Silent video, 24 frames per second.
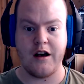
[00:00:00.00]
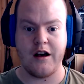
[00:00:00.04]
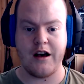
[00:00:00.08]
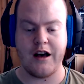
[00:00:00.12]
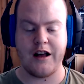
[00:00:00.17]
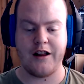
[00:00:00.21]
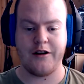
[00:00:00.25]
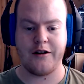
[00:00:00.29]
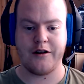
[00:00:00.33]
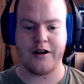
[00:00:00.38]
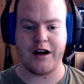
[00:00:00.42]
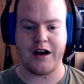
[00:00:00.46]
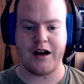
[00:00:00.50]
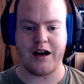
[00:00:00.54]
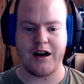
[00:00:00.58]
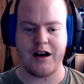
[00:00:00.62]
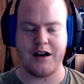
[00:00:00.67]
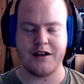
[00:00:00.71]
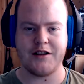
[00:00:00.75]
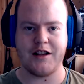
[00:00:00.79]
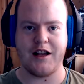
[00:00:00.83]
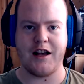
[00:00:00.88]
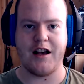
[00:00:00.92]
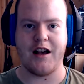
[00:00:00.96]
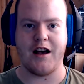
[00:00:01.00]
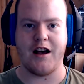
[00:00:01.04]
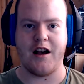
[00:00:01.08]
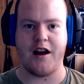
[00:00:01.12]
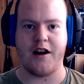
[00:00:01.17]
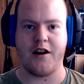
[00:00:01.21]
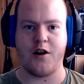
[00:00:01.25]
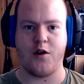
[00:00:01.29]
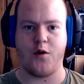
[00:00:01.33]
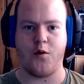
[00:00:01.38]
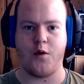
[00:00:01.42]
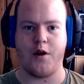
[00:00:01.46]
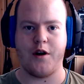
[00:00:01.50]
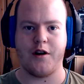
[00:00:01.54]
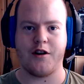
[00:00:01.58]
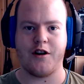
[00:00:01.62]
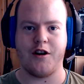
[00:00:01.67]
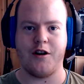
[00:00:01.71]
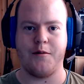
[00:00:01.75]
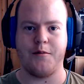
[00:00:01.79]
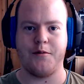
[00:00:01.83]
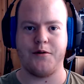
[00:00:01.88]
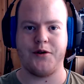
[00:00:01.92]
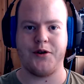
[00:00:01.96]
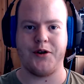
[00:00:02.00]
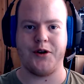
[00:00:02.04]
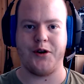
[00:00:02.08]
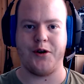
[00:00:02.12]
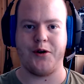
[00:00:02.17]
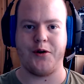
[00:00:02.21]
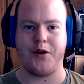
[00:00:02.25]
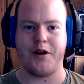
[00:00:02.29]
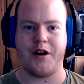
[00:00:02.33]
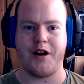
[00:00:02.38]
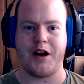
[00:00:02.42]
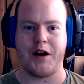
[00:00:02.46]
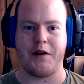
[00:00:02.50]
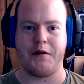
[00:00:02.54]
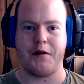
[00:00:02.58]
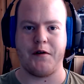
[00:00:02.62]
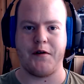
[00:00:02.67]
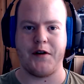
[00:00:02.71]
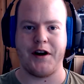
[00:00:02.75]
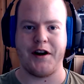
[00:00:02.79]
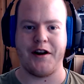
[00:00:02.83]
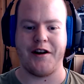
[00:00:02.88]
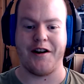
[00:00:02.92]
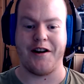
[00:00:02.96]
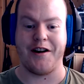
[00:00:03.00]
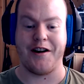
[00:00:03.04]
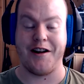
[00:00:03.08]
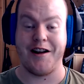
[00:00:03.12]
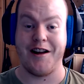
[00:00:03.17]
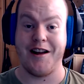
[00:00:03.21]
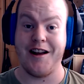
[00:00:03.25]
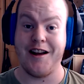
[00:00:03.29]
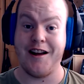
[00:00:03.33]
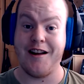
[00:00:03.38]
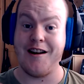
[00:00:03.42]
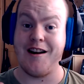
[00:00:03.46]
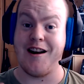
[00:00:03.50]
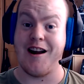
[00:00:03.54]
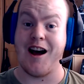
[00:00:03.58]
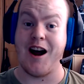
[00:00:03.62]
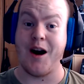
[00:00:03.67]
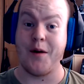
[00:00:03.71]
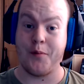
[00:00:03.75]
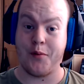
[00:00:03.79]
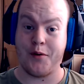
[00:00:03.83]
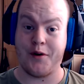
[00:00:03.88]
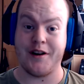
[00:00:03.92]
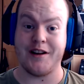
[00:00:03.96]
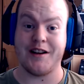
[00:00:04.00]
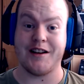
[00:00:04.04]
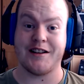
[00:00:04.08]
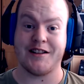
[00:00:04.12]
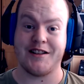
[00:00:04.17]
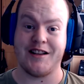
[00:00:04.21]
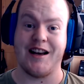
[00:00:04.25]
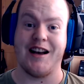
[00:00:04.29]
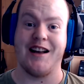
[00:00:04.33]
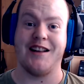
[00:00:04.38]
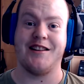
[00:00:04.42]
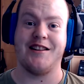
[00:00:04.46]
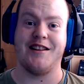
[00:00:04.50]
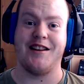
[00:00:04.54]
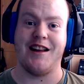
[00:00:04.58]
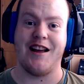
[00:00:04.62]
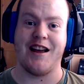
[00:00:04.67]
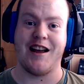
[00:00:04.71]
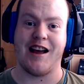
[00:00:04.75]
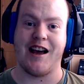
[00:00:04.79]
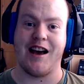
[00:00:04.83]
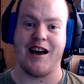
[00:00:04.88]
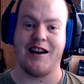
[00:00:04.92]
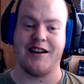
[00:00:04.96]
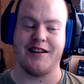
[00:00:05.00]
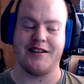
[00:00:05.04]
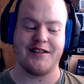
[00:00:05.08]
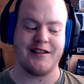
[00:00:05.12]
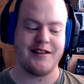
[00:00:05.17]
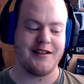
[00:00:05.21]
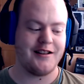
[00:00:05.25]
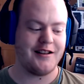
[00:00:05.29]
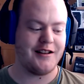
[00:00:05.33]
Hello guys, and welcome to another video. Now I'm pretty excited today guys.